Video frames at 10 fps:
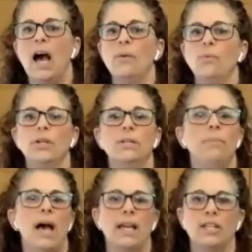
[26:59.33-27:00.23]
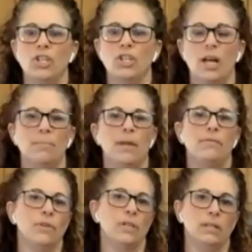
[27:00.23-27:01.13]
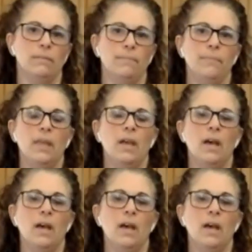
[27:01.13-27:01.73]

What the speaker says: I wouldn't package it up and freeze it